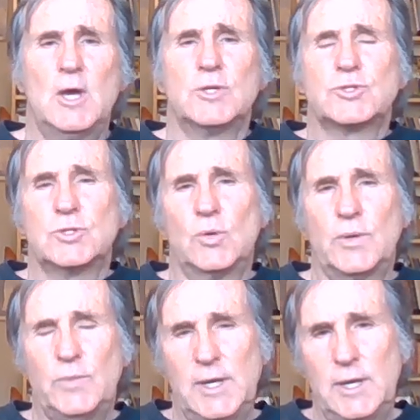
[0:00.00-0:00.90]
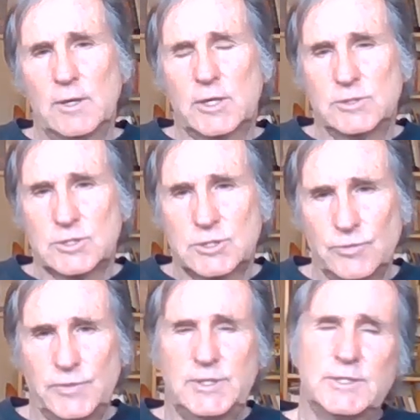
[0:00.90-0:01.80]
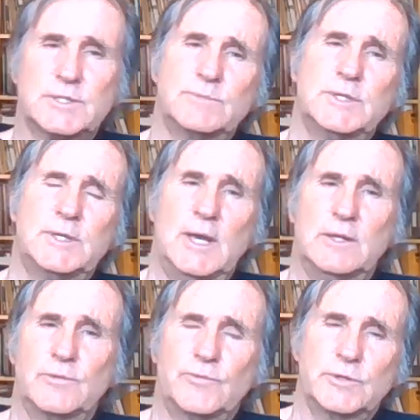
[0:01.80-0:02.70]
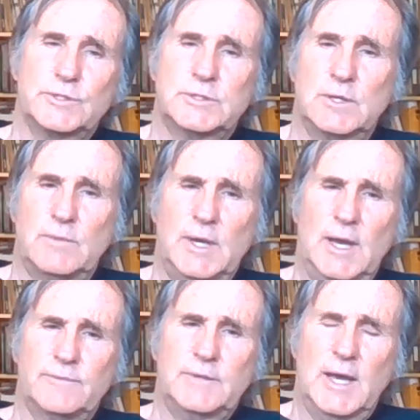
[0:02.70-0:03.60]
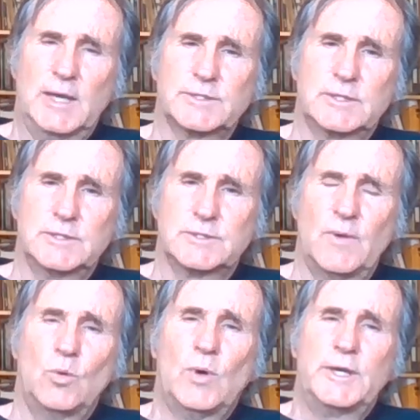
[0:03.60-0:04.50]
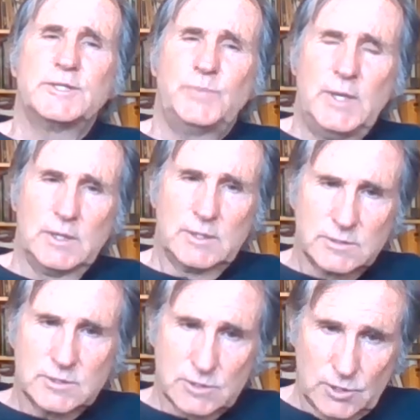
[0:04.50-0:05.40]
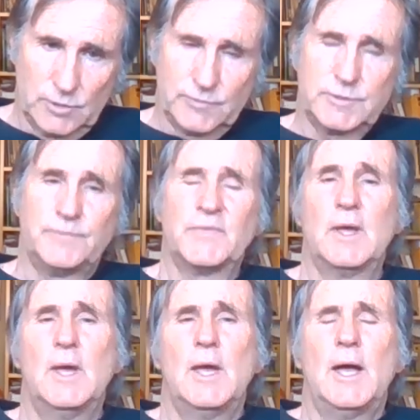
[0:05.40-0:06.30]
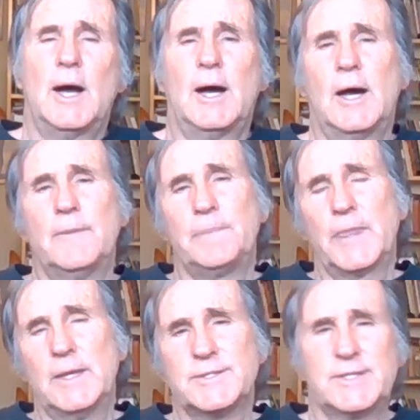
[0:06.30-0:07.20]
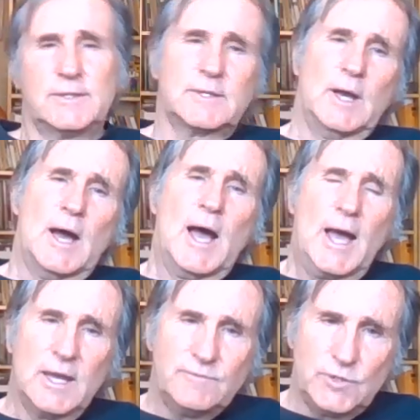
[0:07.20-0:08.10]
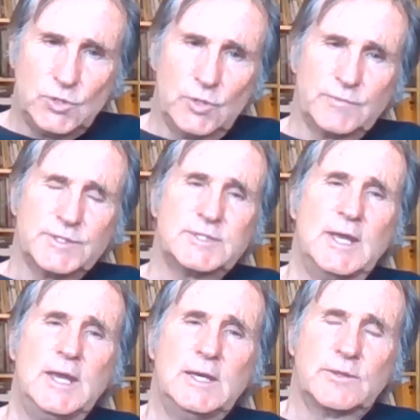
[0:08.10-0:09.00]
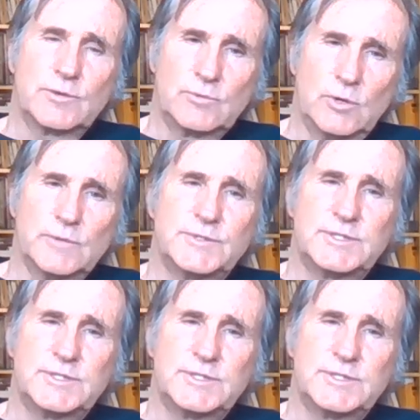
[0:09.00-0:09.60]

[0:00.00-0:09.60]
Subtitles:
So when we hear conservatism today, the first thing we have to ask is, what is being conserved? Is it a high view of the state, the role of